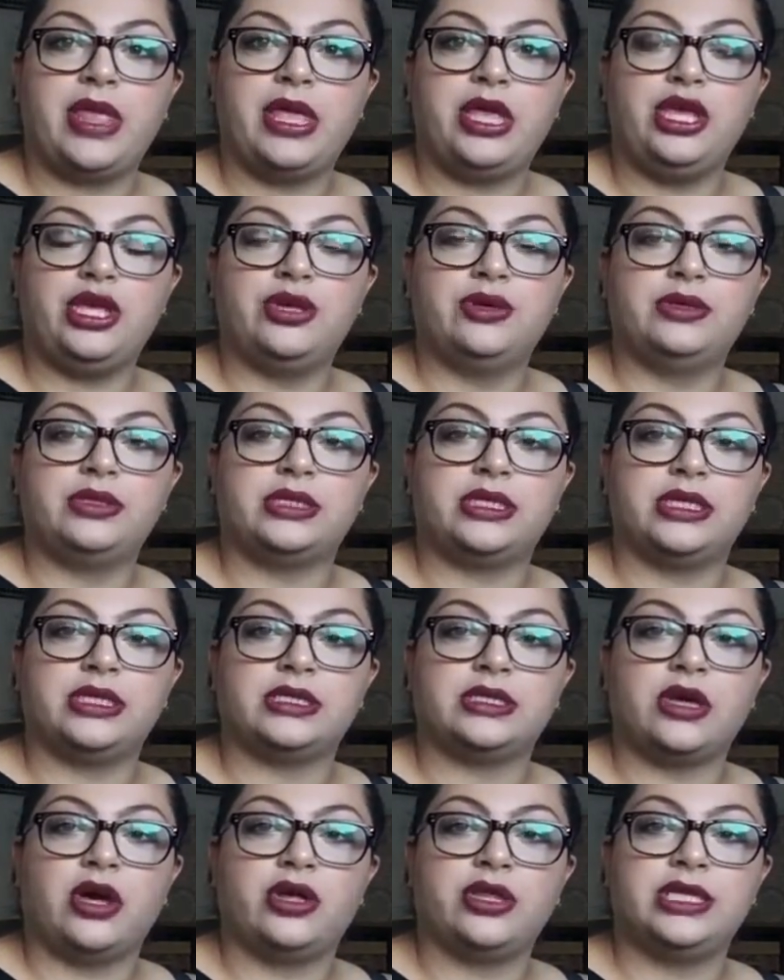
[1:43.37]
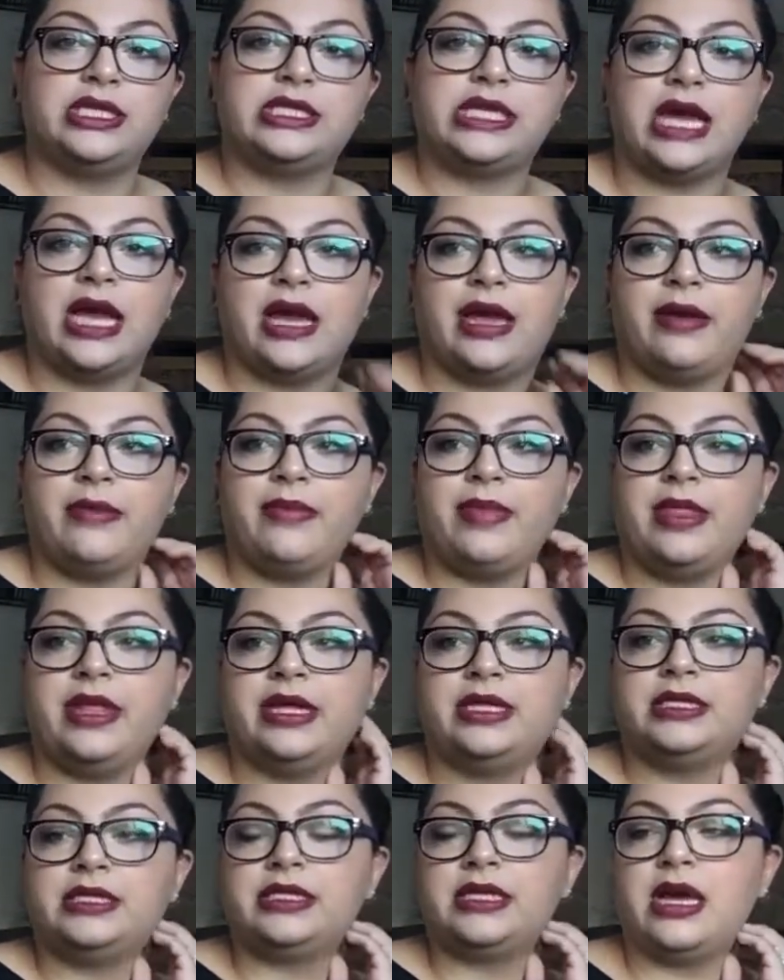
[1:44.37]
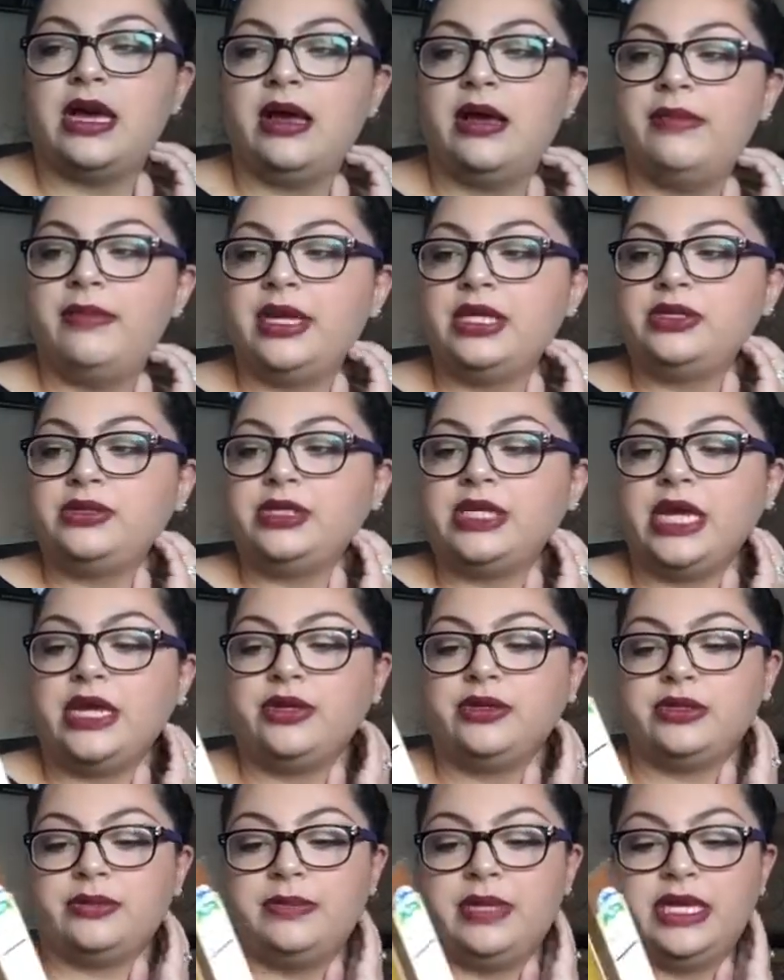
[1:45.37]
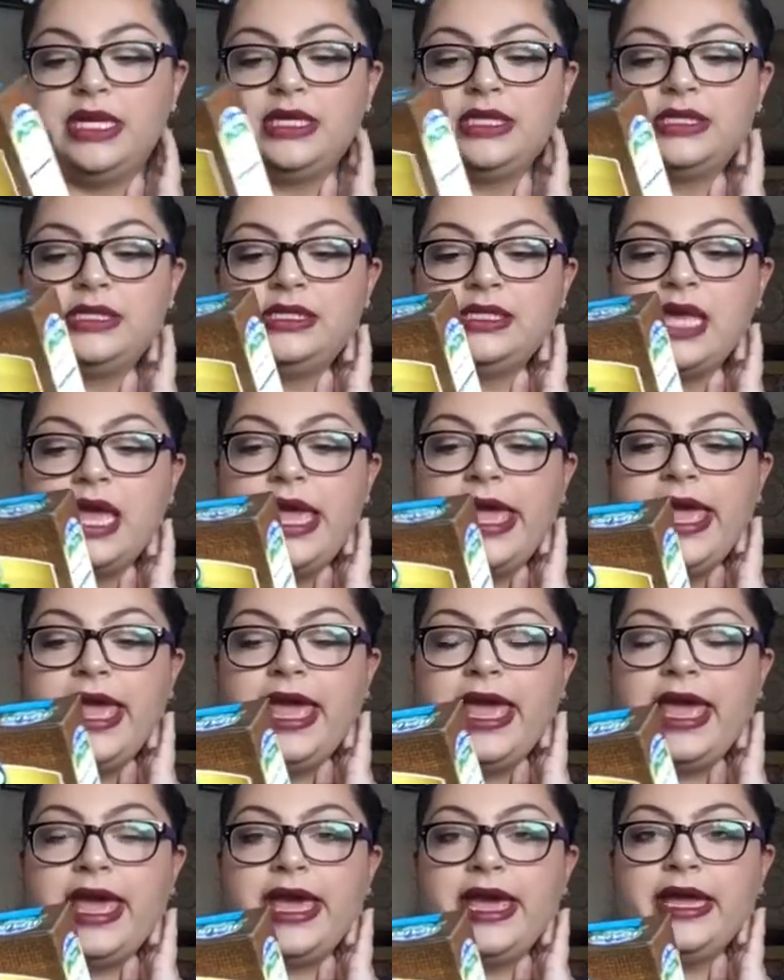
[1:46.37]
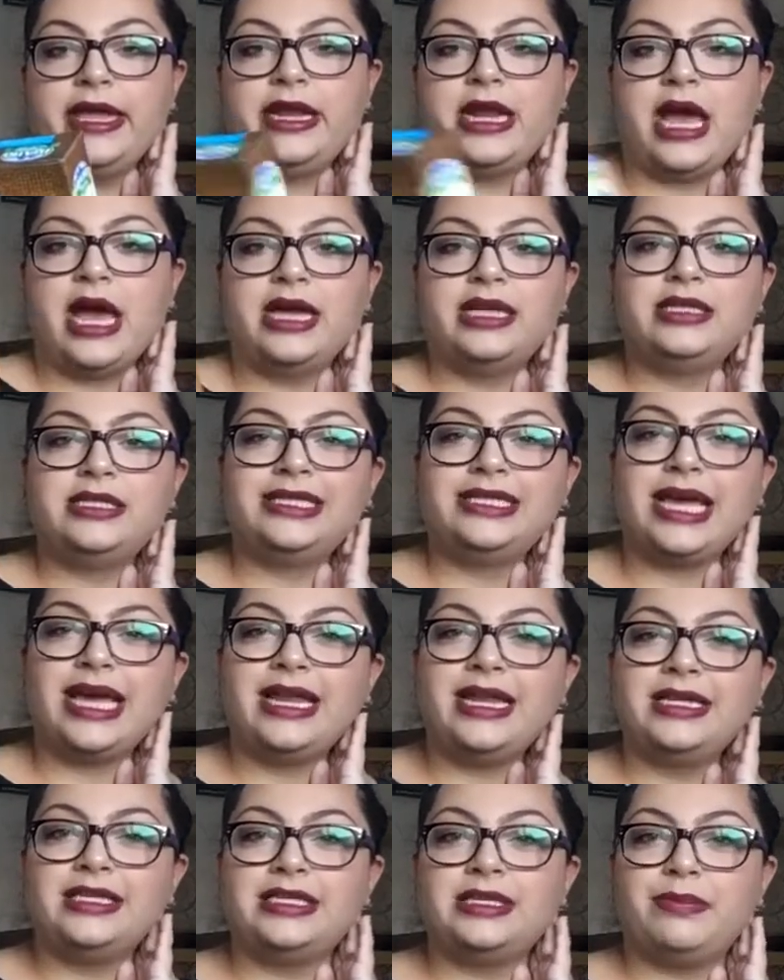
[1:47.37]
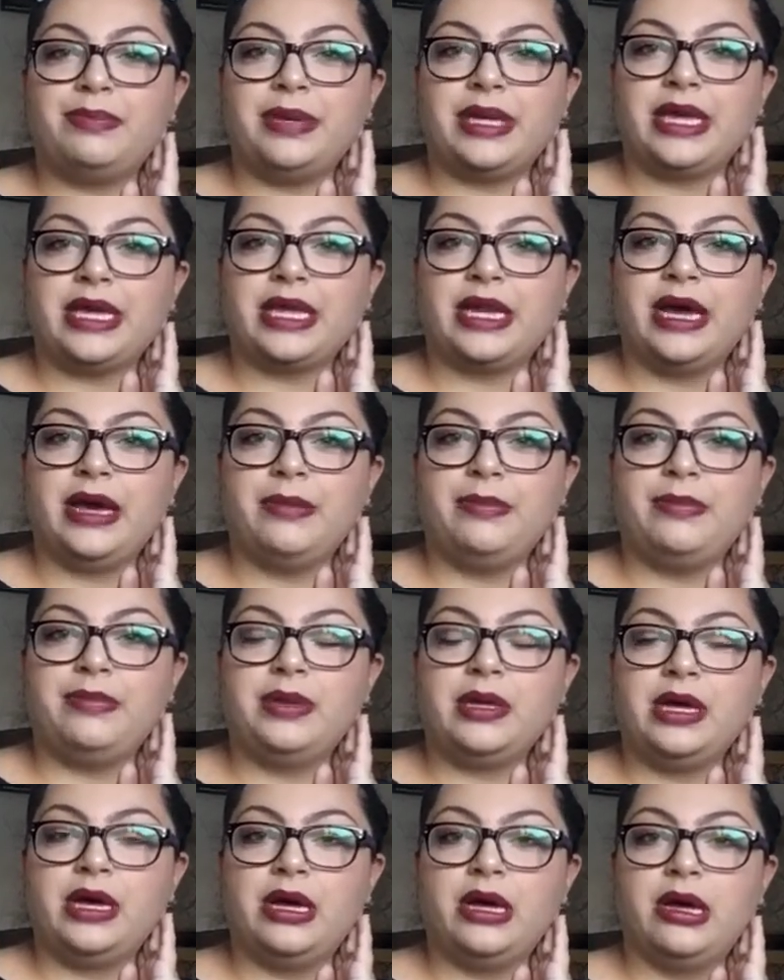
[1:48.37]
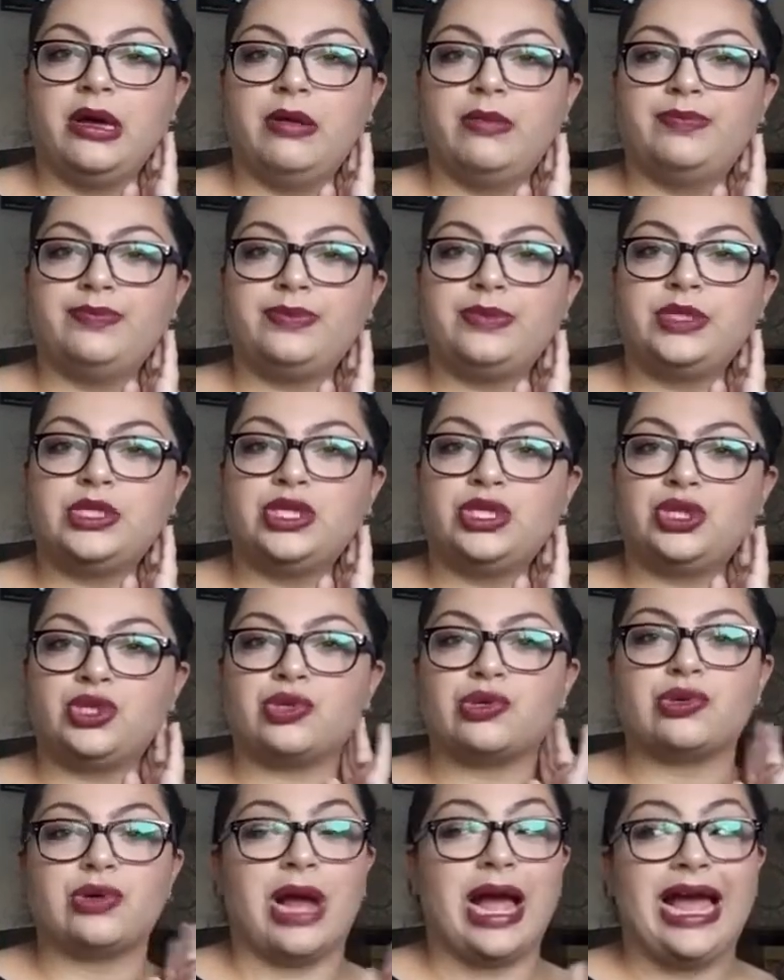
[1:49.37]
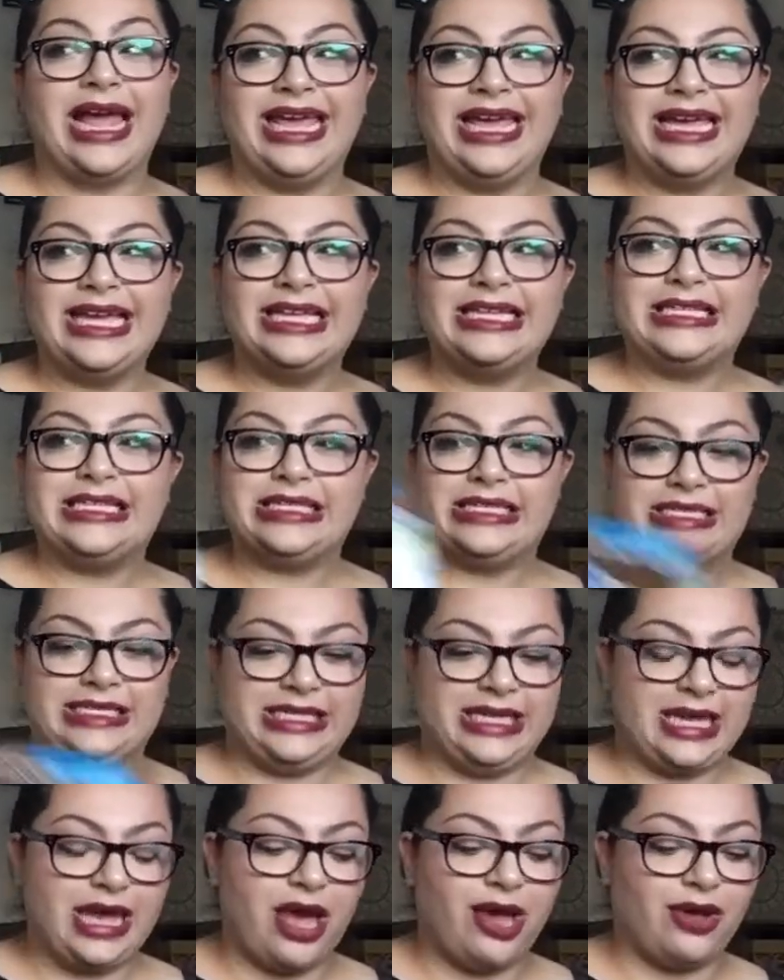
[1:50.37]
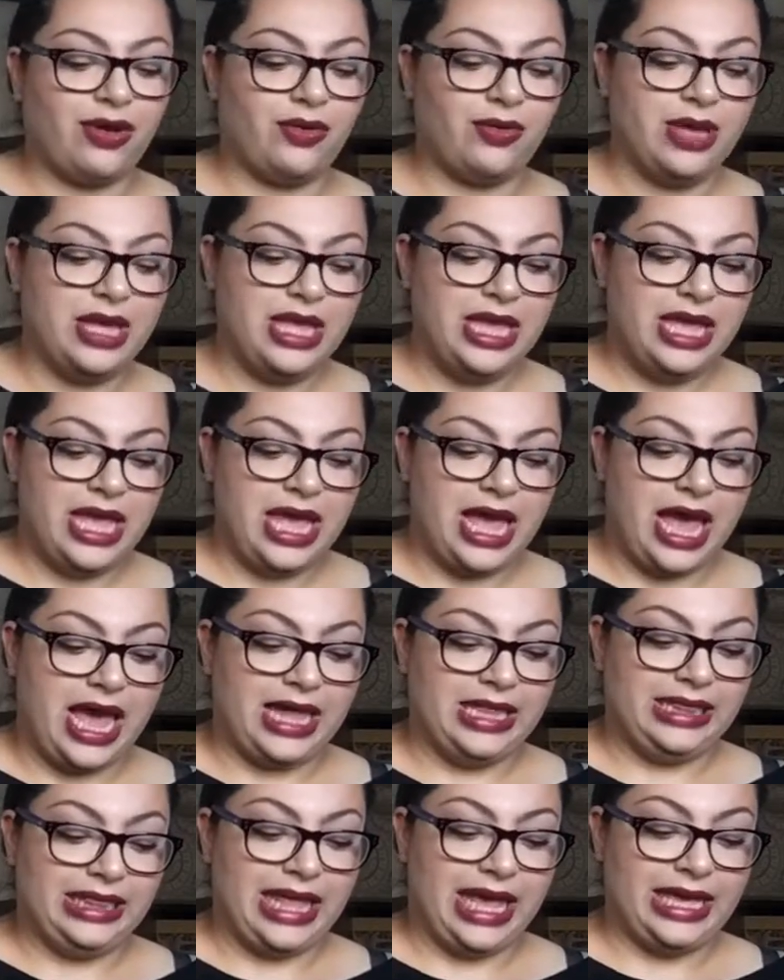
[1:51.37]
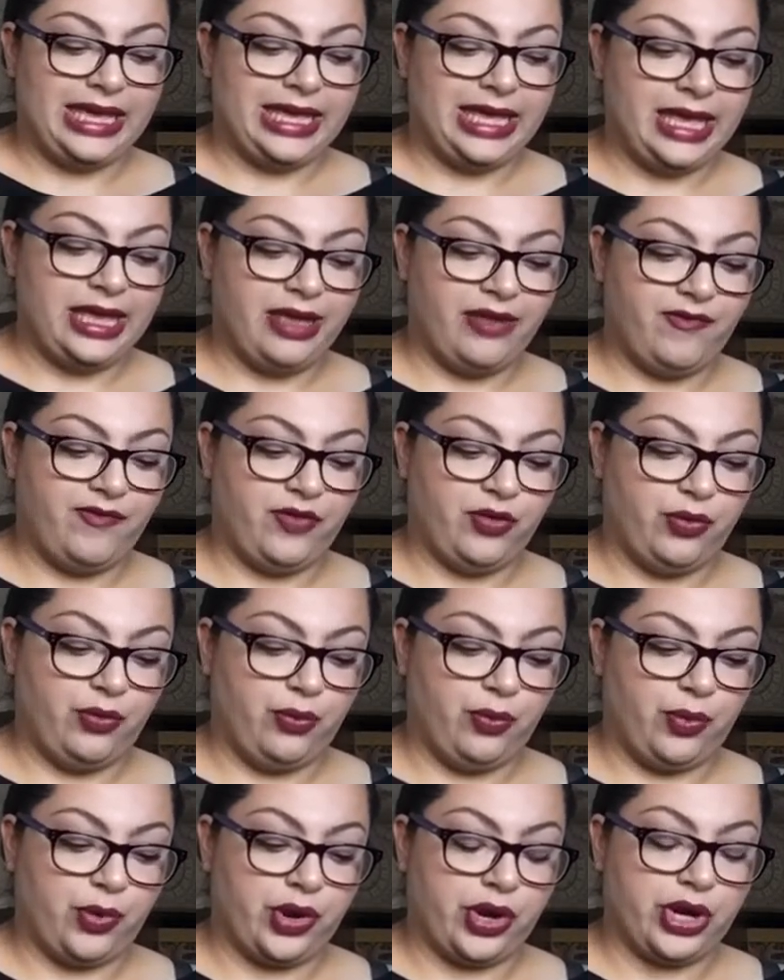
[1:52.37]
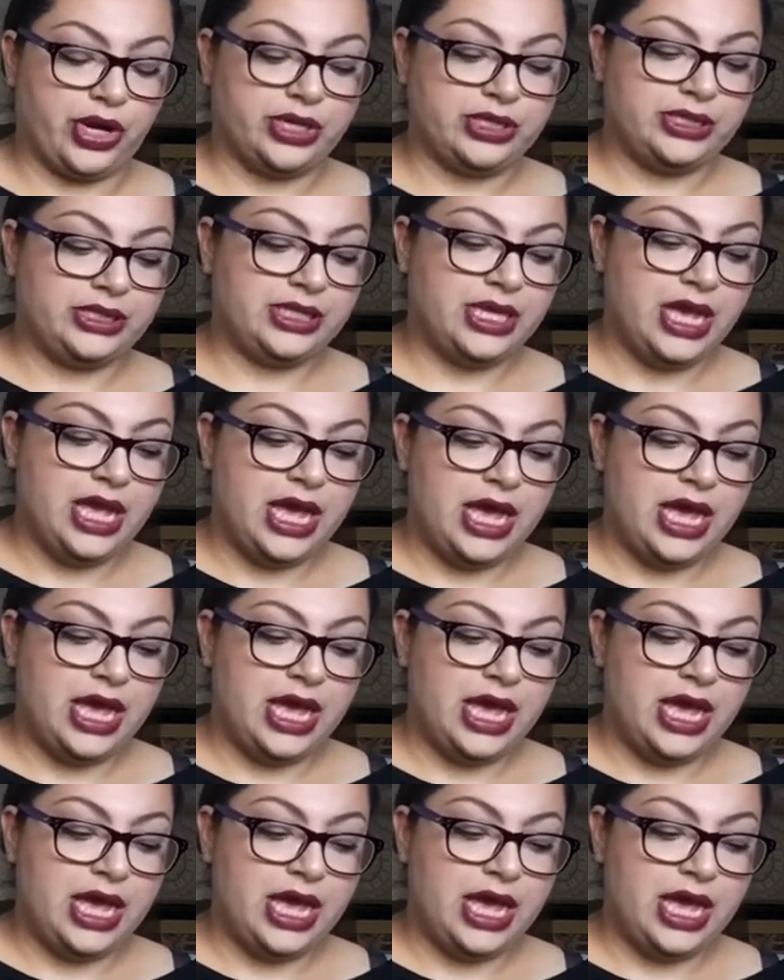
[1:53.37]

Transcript: use this all the time. It's uh, mashed potatoes mix, and I decided to pick it up um, to try it to see how I like it, if it works.